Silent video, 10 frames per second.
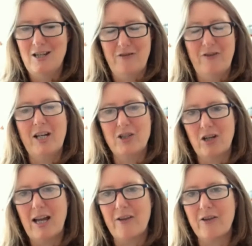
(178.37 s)
the
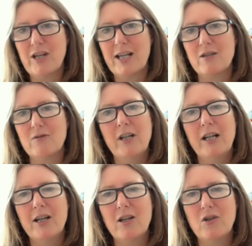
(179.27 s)
financial health check's a
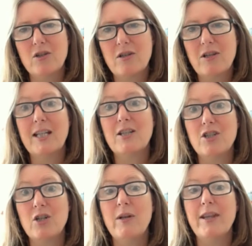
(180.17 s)
really good thing to
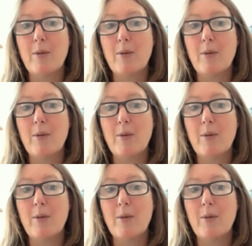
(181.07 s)
do in